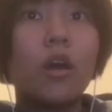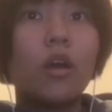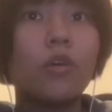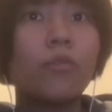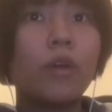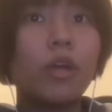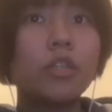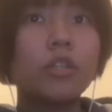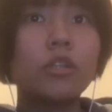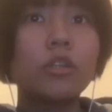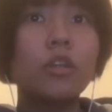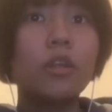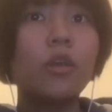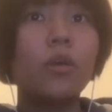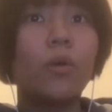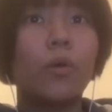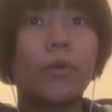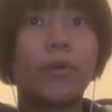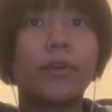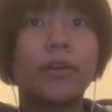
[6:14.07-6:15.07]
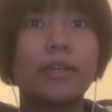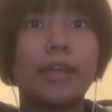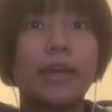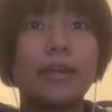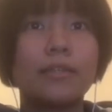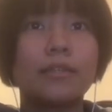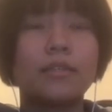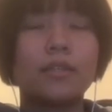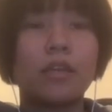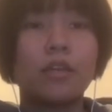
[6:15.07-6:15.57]
rationally
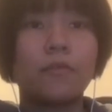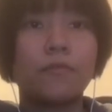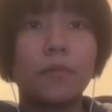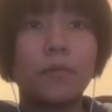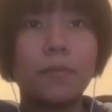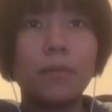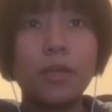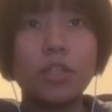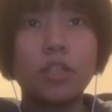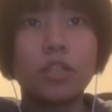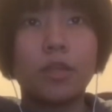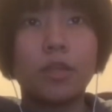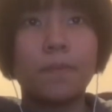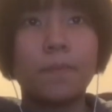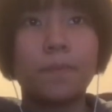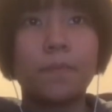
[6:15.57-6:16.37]
organize the information.